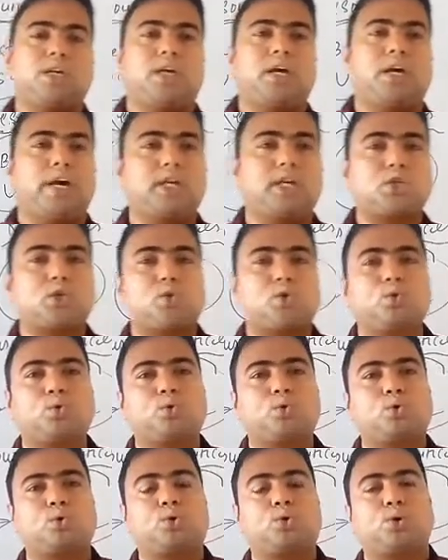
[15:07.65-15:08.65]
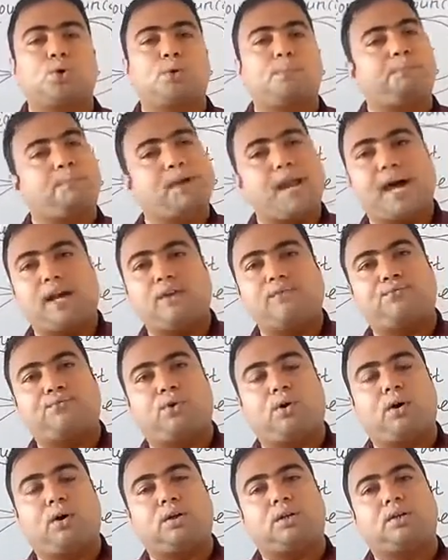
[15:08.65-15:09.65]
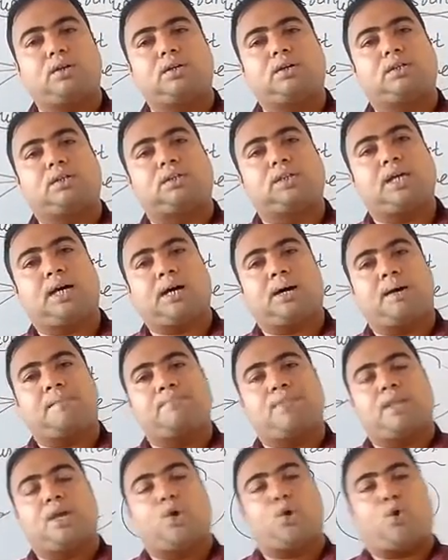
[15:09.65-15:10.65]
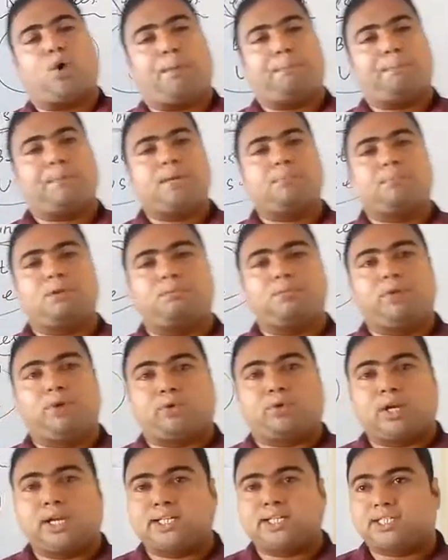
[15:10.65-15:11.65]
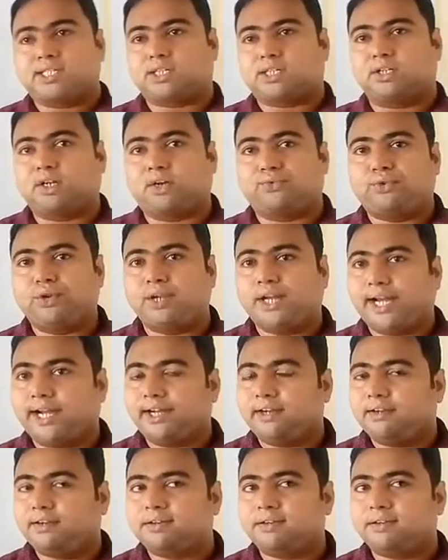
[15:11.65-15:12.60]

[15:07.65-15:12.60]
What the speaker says: has to plan for the optimum utilization of land,